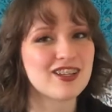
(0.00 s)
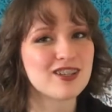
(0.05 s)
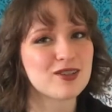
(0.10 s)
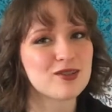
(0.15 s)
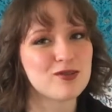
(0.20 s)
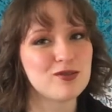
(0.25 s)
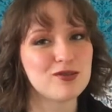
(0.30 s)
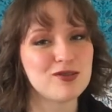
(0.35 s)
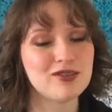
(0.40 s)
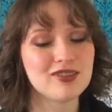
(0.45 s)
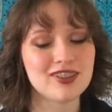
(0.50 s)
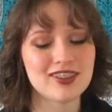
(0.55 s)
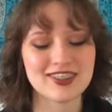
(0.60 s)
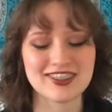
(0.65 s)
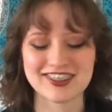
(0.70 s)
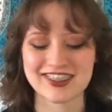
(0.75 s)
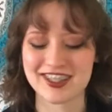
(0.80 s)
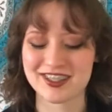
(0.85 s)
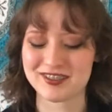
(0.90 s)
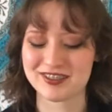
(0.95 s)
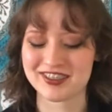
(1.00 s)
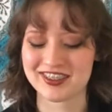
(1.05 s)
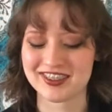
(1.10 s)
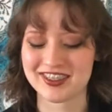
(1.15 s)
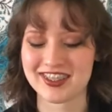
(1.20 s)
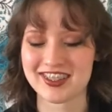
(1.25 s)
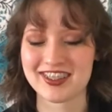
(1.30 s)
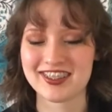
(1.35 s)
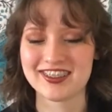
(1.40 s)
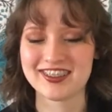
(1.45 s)
Cool as ever,
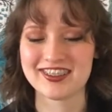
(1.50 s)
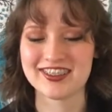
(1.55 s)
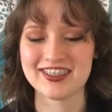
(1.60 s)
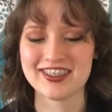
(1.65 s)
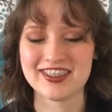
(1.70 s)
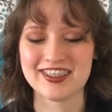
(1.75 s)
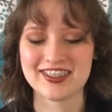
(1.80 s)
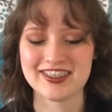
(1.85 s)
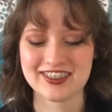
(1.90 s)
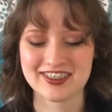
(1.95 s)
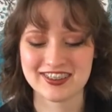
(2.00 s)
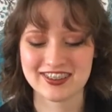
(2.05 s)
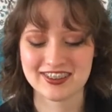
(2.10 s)
I see.